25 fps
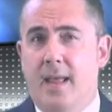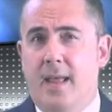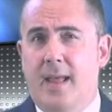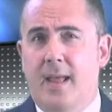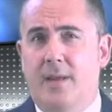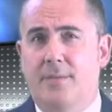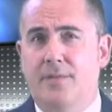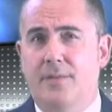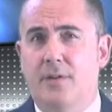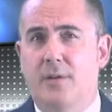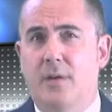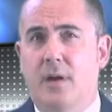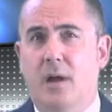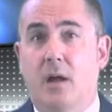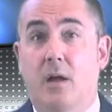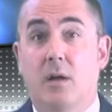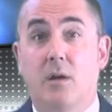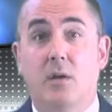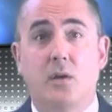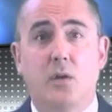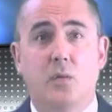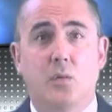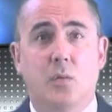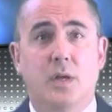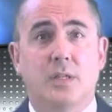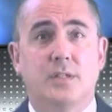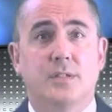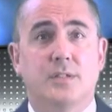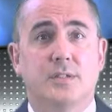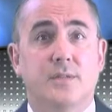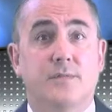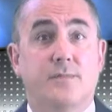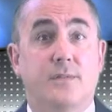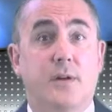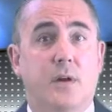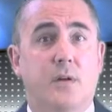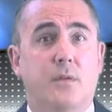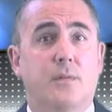After all, who wants
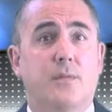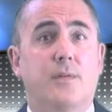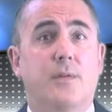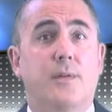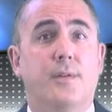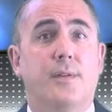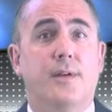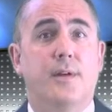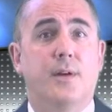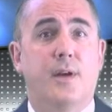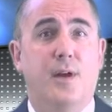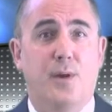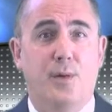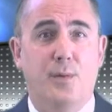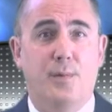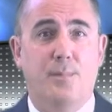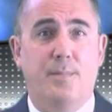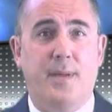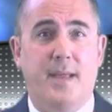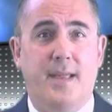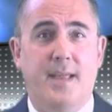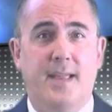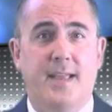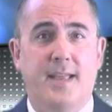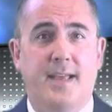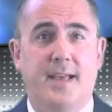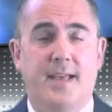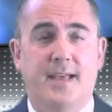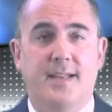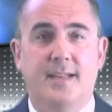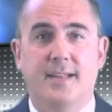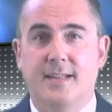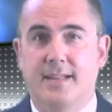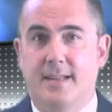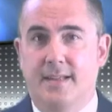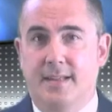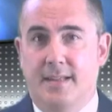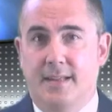to vote for their own pay cut?